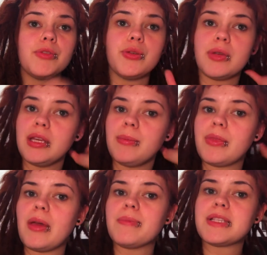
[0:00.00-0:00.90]
to keep
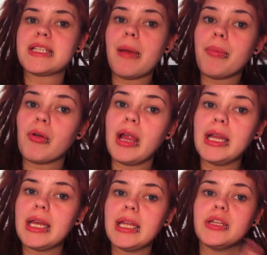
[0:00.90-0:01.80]
them
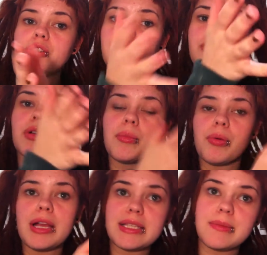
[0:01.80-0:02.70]
separated, to
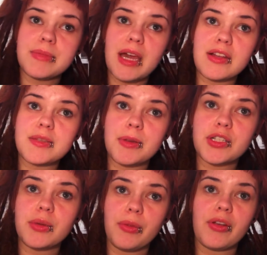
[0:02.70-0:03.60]
compress them down,
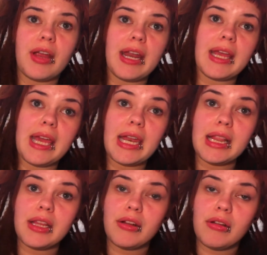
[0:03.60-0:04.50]
especially when they're kind of getting
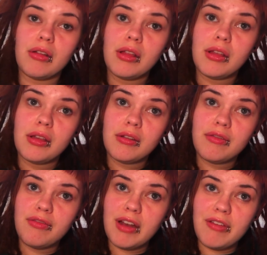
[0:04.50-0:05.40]
a little
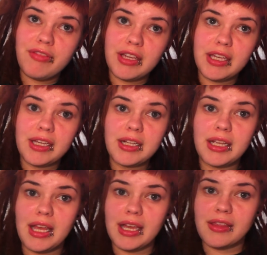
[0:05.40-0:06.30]
fluffy,
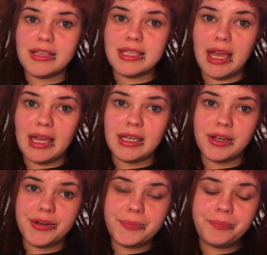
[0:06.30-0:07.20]
like this guy
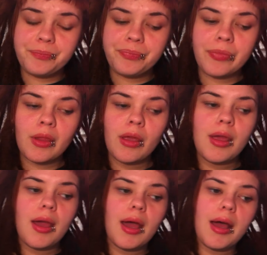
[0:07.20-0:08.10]
here.
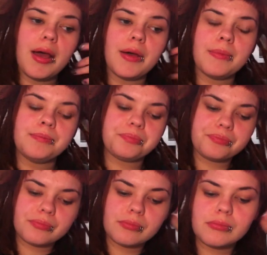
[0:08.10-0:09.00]
And
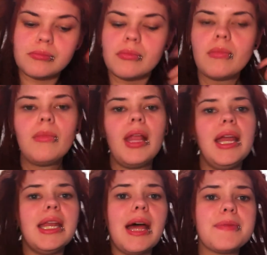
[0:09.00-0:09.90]

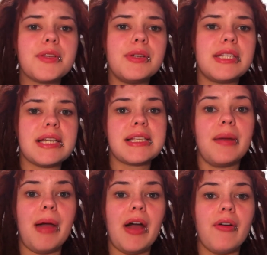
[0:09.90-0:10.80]
it absolutely does
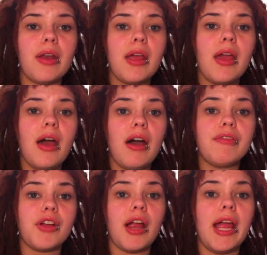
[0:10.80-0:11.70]
come out
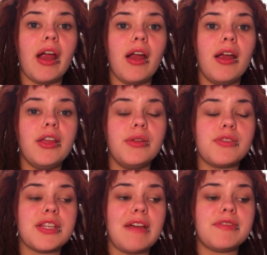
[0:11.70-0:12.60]
of your hair. You
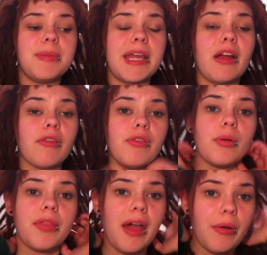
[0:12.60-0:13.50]
just have to be
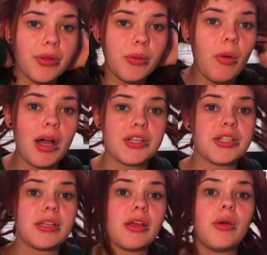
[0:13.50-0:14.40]
careful with how you
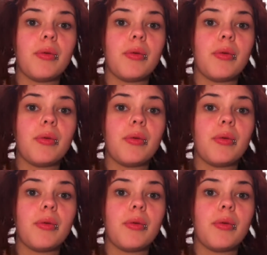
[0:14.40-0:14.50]
wash